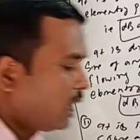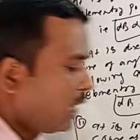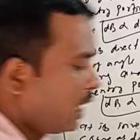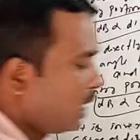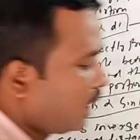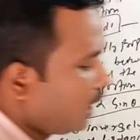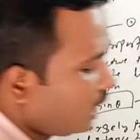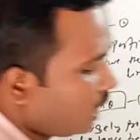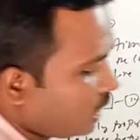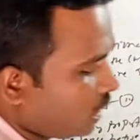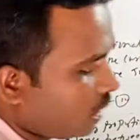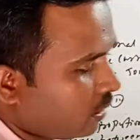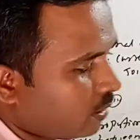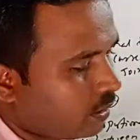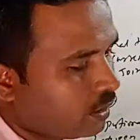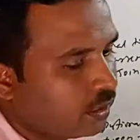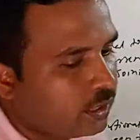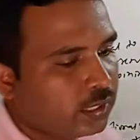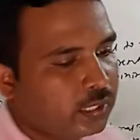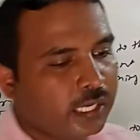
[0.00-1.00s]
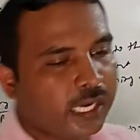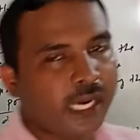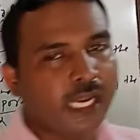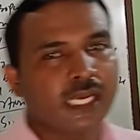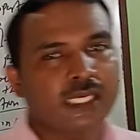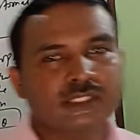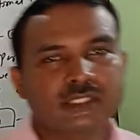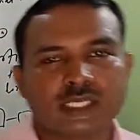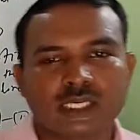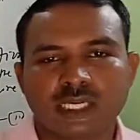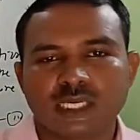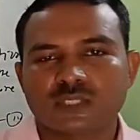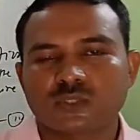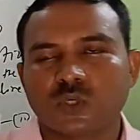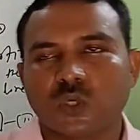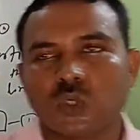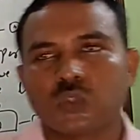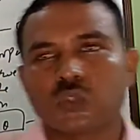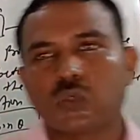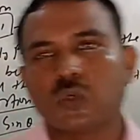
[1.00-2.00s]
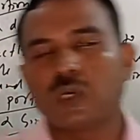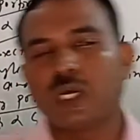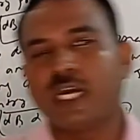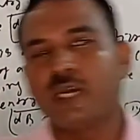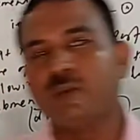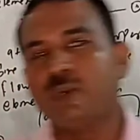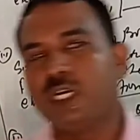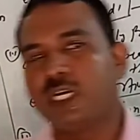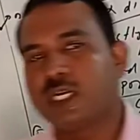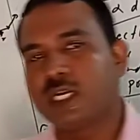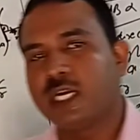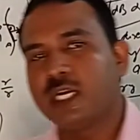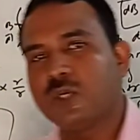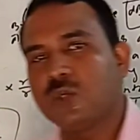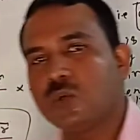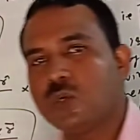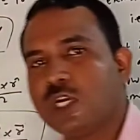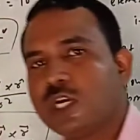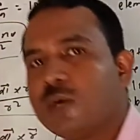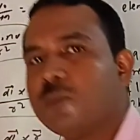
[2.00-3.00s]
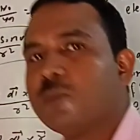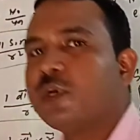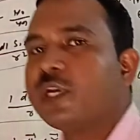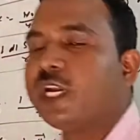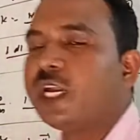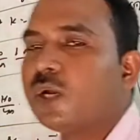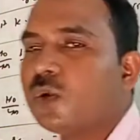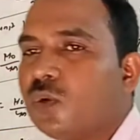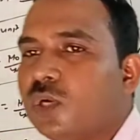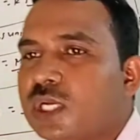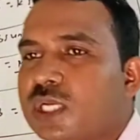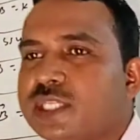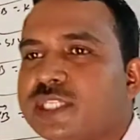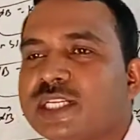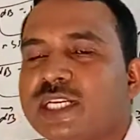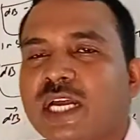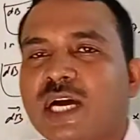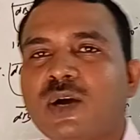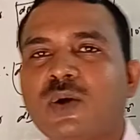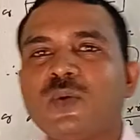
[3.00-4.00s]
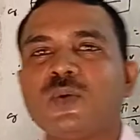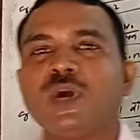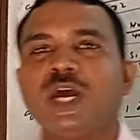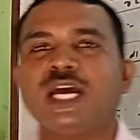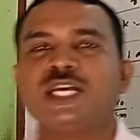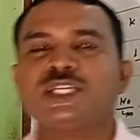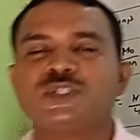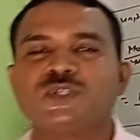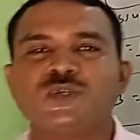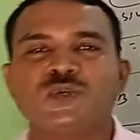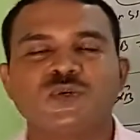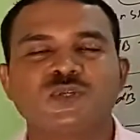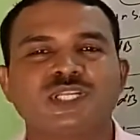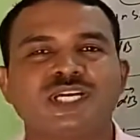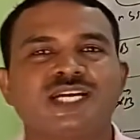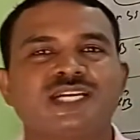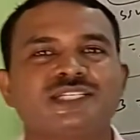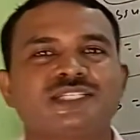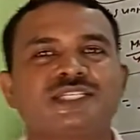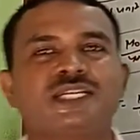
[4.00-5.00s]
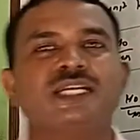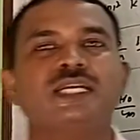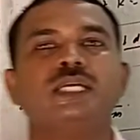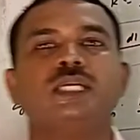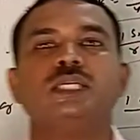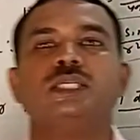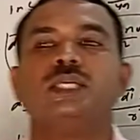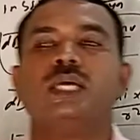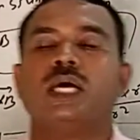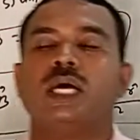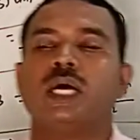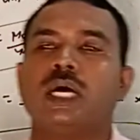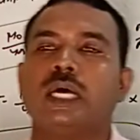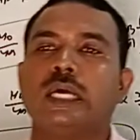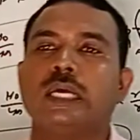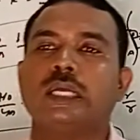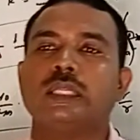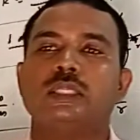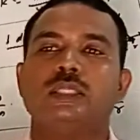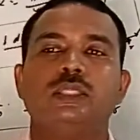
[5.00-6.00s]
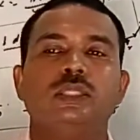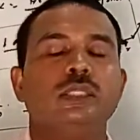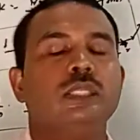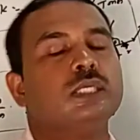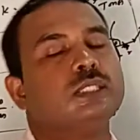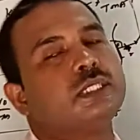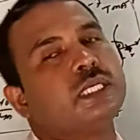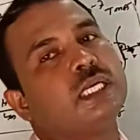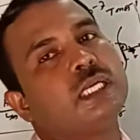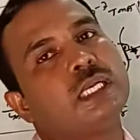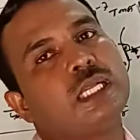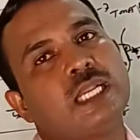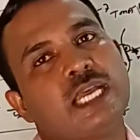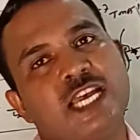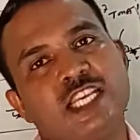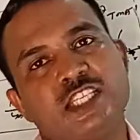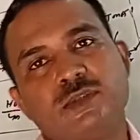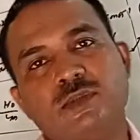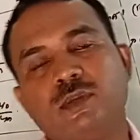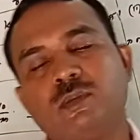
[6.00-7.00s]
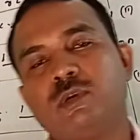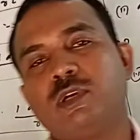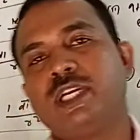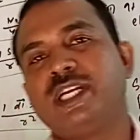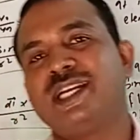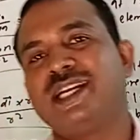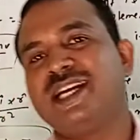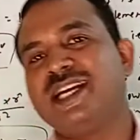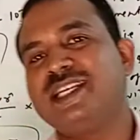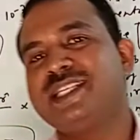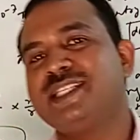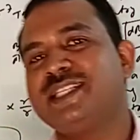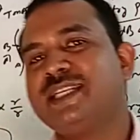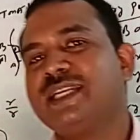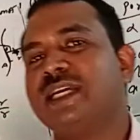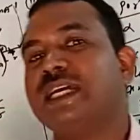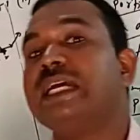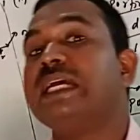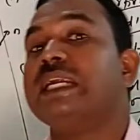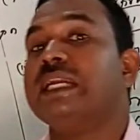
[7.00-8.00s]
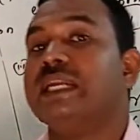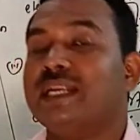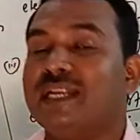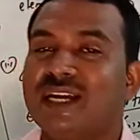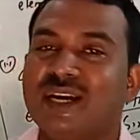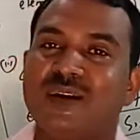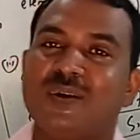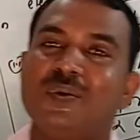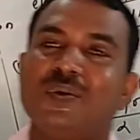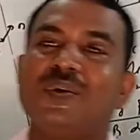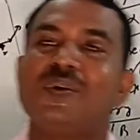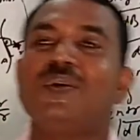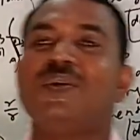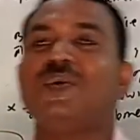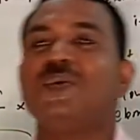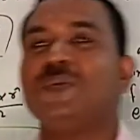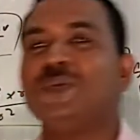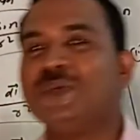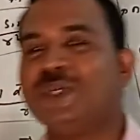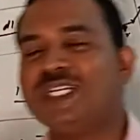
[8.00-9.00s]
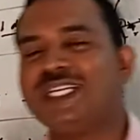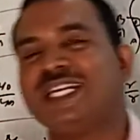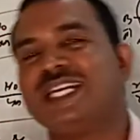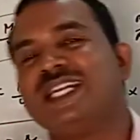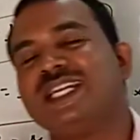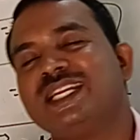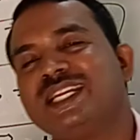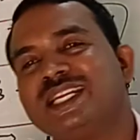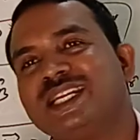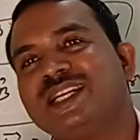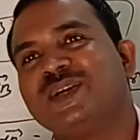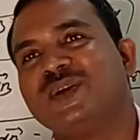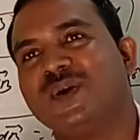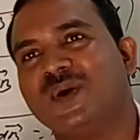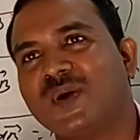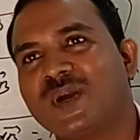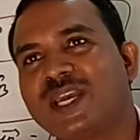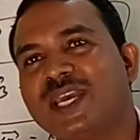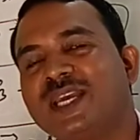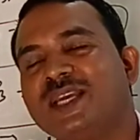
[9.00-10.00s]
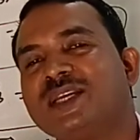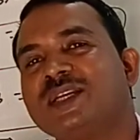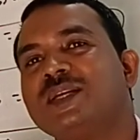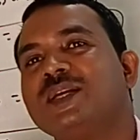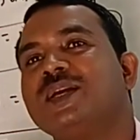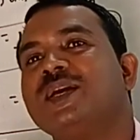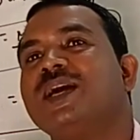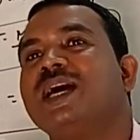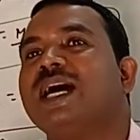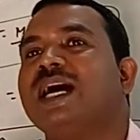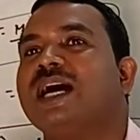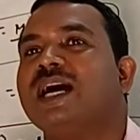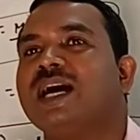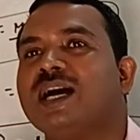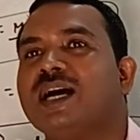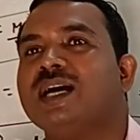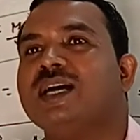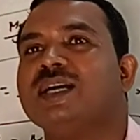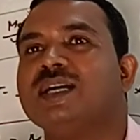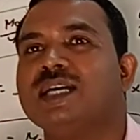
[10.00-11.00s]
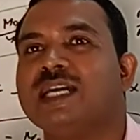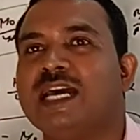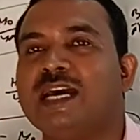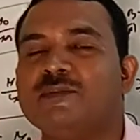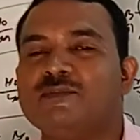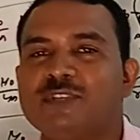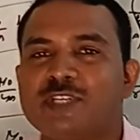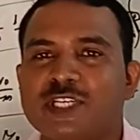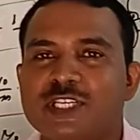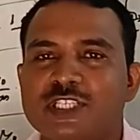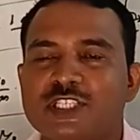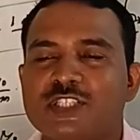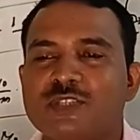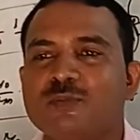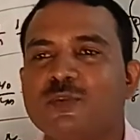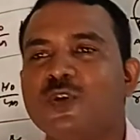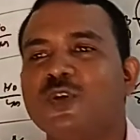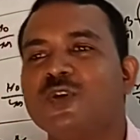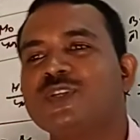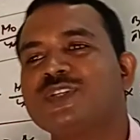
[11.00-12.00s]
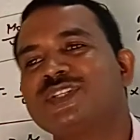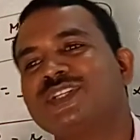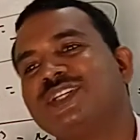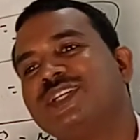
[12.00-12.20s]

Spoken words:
And next class also I will try to come regulars. Now, as you know that the channel has been monetized. Now we can, okay, efforts more.